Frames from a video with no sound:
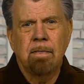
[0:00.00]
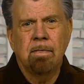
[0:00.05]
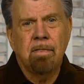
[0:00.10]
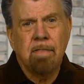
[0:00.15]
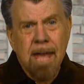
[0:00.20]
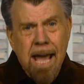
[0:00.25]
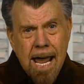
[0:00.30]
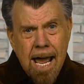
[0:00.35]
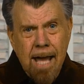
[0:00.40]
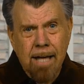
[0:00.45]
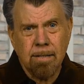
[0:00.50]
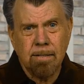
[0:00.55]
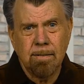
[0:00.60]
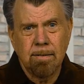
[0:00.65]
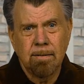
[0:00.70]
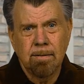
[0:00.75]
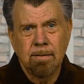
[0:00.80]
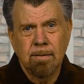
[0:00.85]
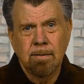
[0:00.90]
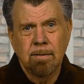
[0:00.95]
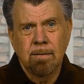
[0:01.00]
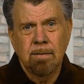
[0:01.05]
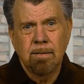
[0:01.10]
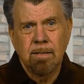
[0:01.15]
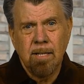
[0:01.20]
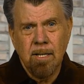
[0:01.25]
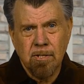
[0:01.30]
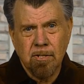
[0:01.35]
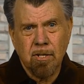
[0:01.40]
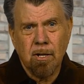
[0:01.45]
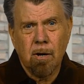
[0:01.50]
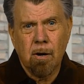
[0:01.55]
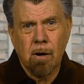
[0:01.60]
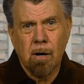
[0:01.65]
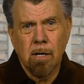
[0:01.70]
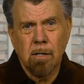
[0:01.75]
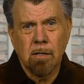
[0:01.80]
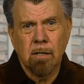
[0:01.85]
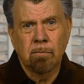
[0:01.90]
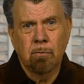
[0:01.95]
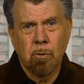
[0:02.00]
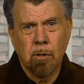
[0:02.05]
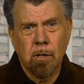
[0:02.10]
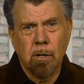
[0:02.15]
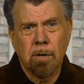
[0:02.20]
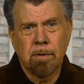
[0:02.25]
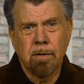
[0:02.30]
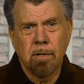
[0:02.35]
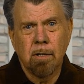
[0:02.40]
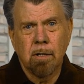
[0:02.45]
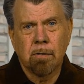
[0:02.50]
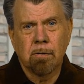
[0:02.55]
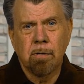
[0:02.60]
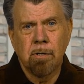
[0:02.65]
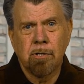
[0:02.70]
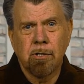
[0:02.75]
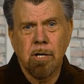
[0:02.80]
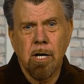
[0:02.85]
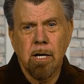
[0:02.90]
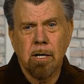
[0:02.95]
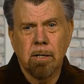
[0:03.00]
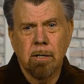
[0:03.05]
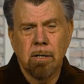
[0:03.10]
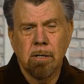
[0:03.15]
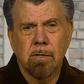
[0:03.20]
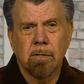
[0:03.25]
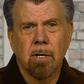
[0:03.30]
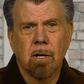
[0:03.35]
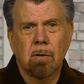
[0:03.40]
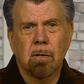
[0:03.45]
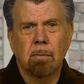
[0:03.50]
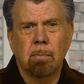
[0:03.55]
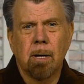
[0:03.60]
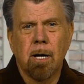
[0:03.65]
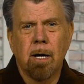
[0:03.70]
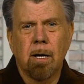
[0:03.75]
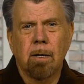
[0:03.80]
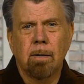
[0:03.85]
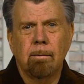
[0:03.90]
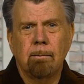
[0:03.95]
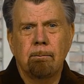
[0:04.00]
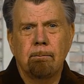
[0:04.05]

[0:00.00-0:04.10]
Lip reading: That is the heart of what authentic Christianity is all about.